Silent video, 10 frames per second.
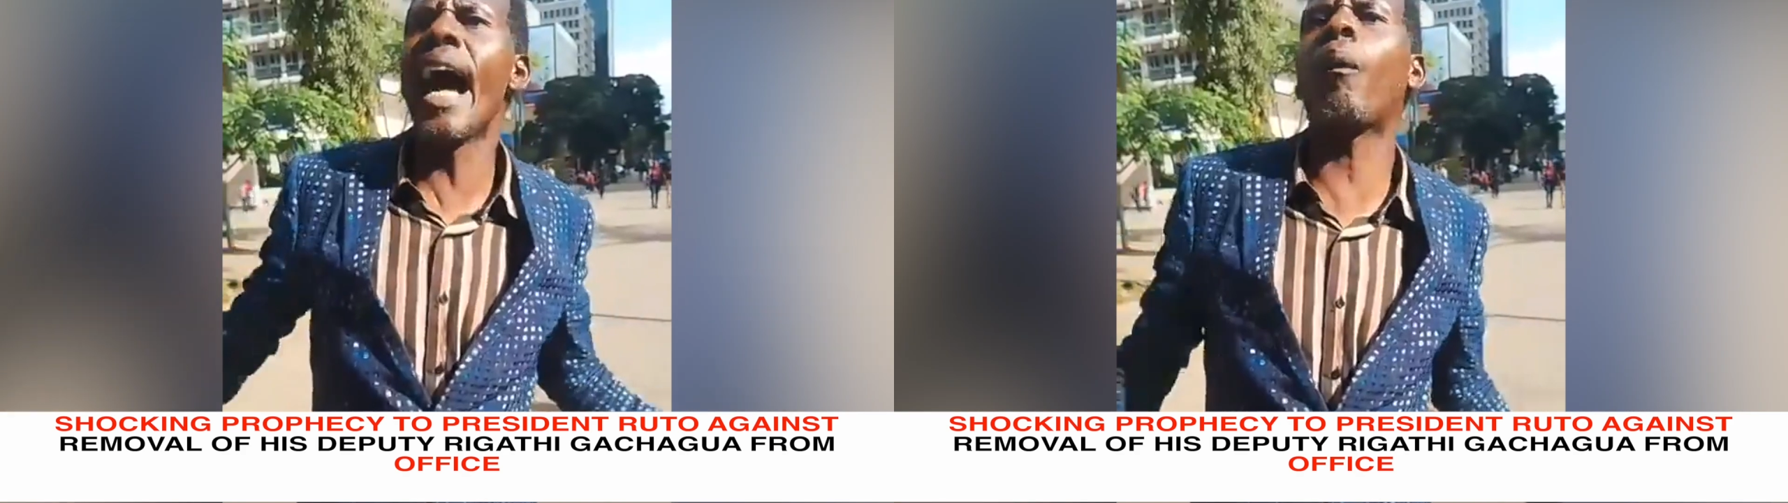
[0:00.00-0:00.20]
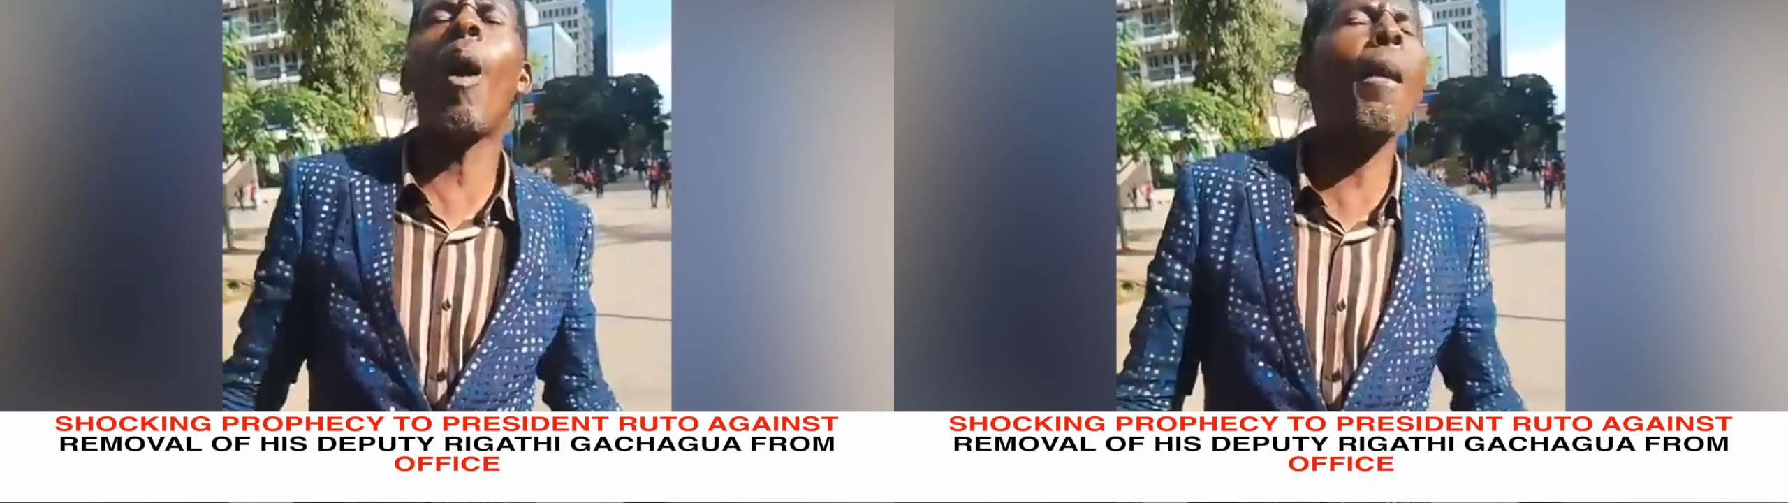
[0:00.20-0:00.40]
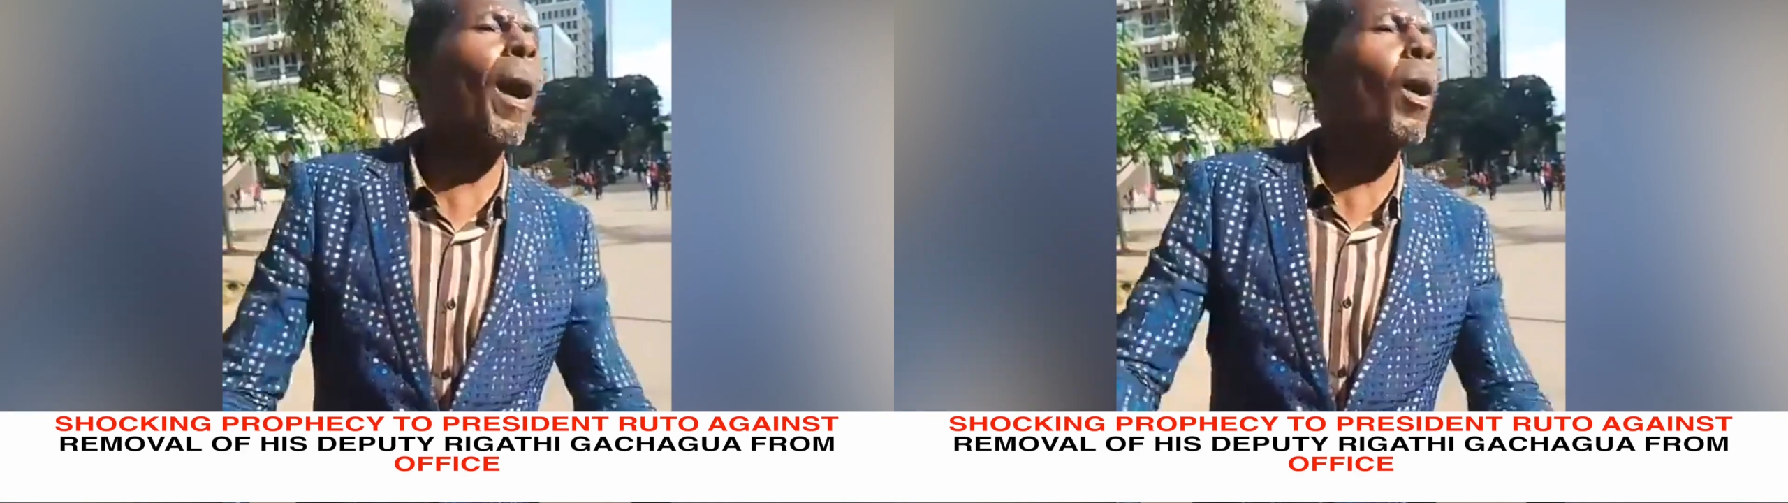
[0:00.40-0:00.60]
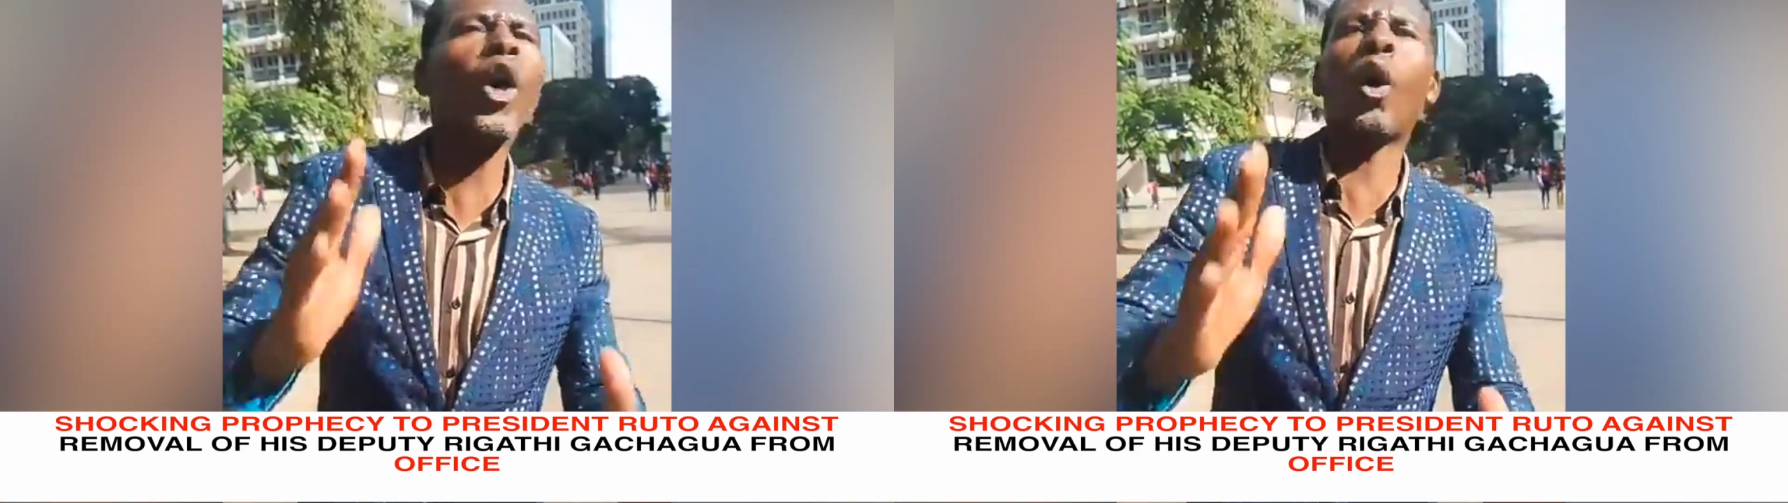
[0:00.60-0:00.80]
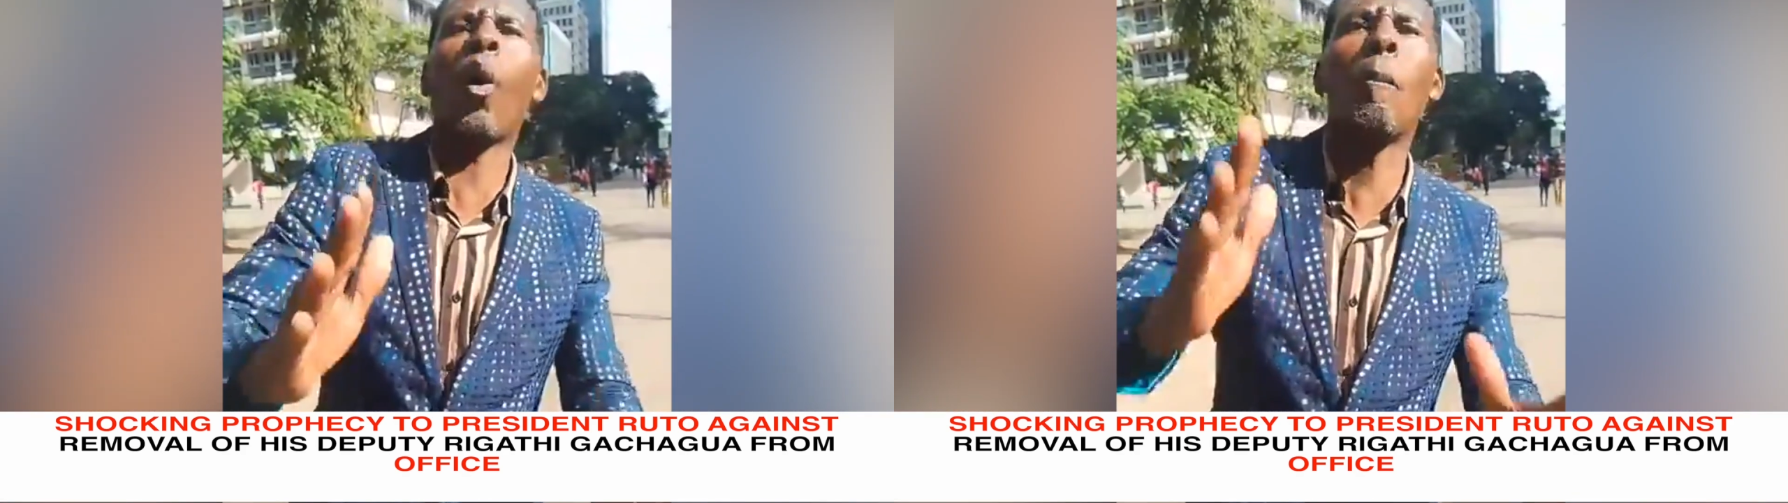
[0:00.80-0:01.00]
ya kwamba
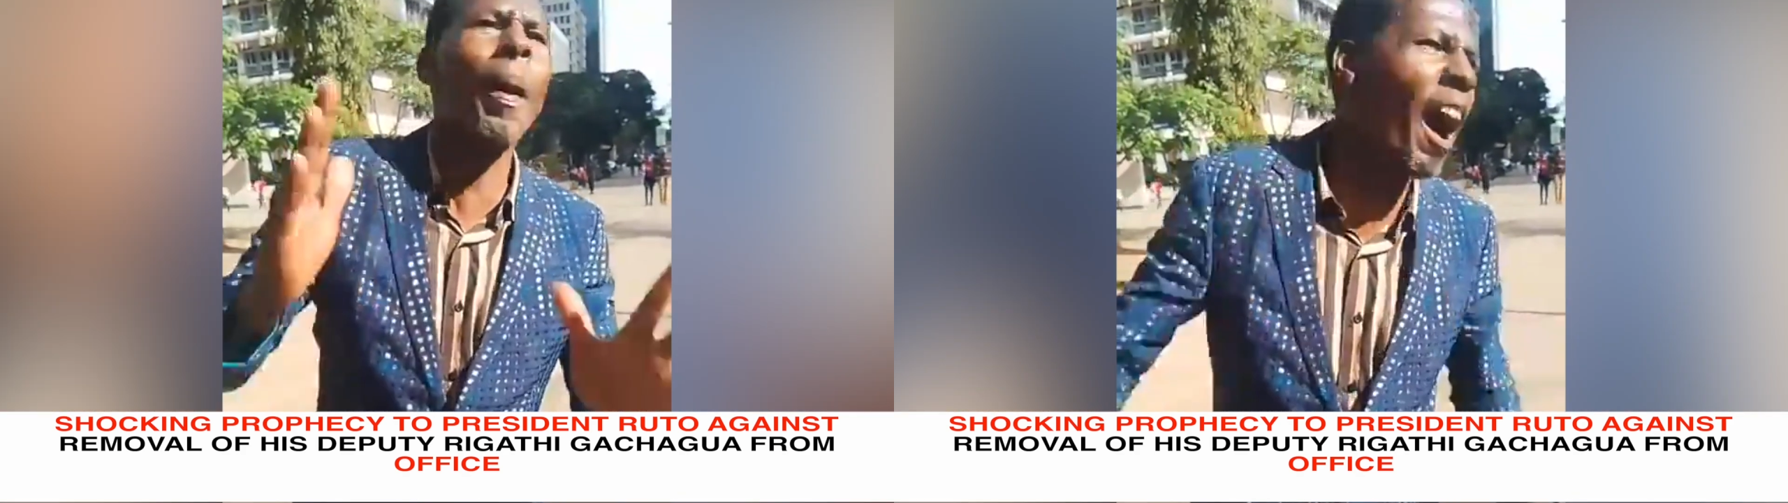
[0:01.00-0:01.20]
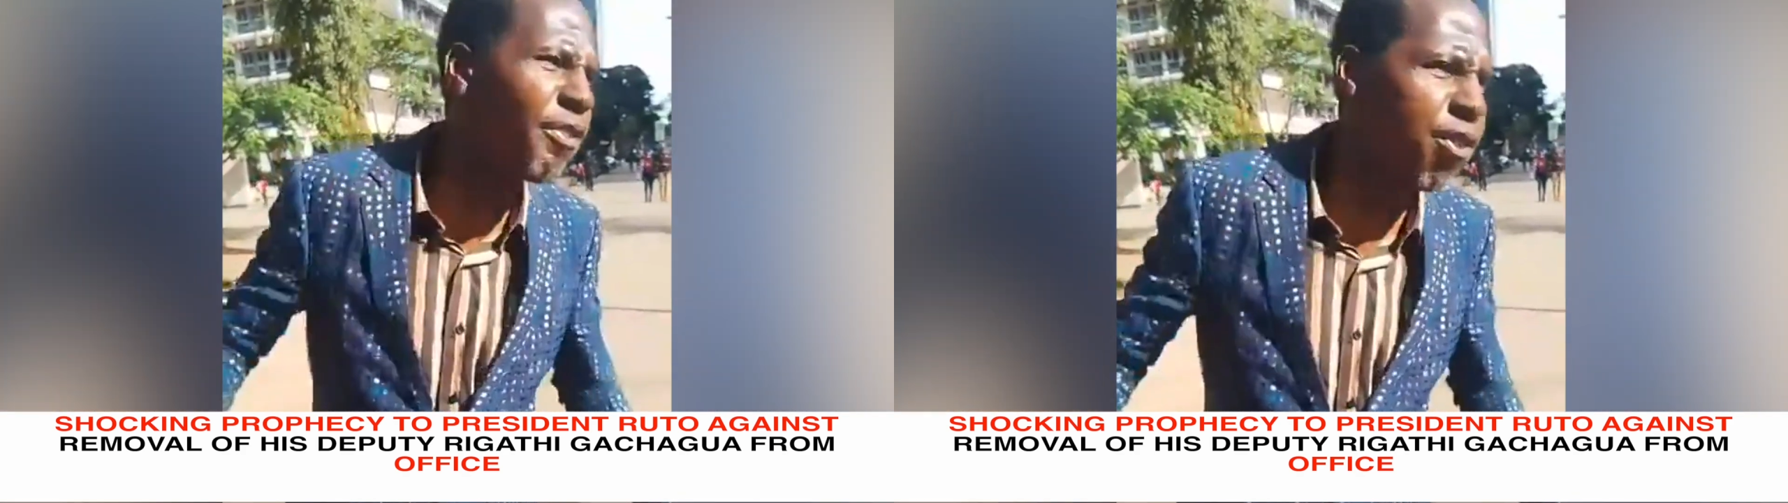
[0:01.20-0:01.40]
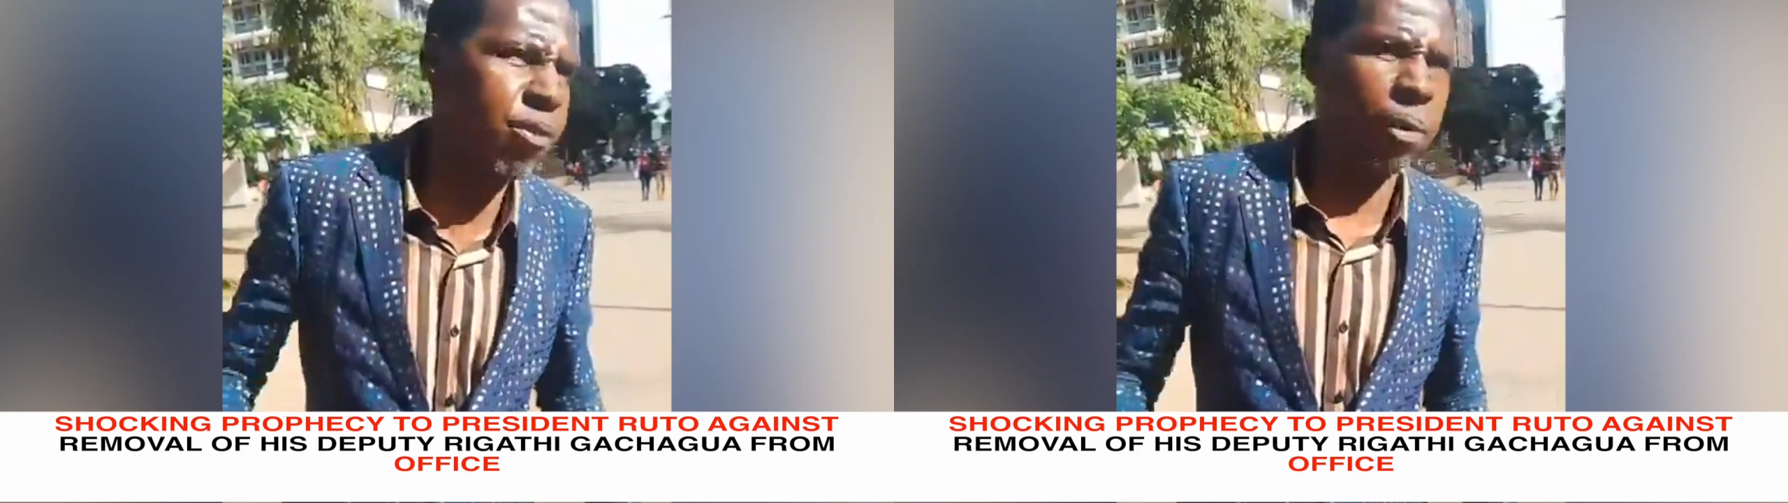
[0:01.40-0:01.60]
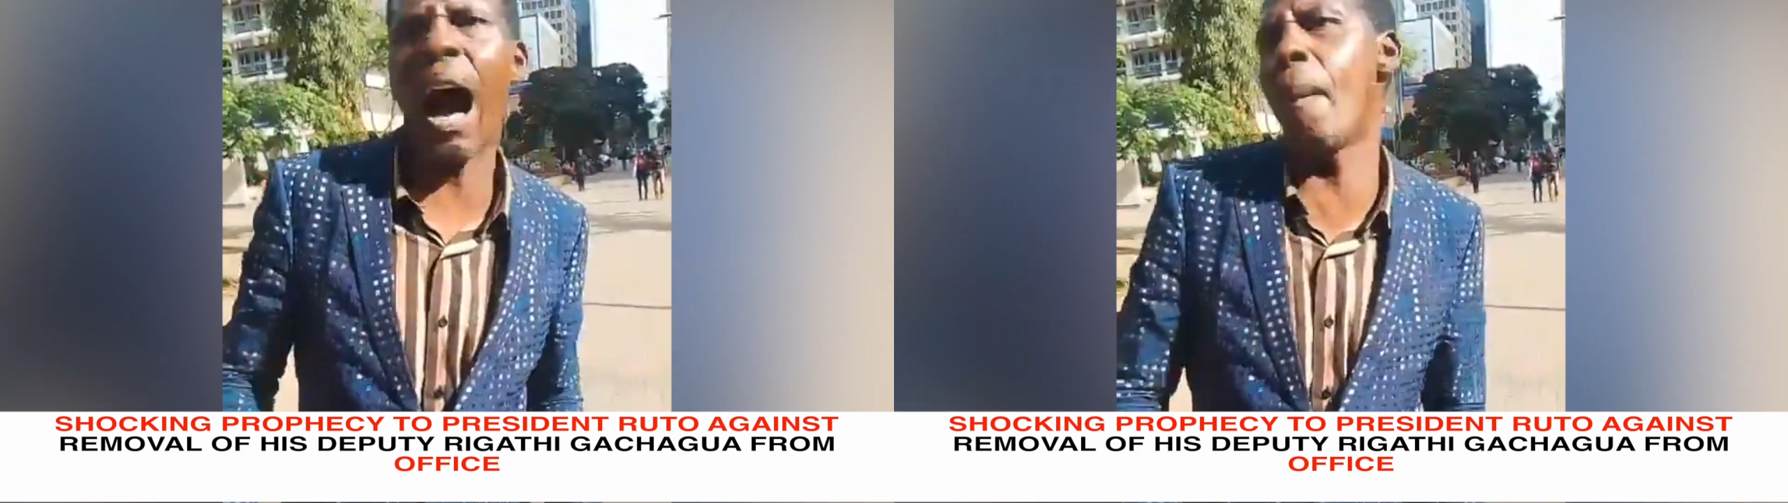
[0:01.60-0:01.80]
huyo kubafu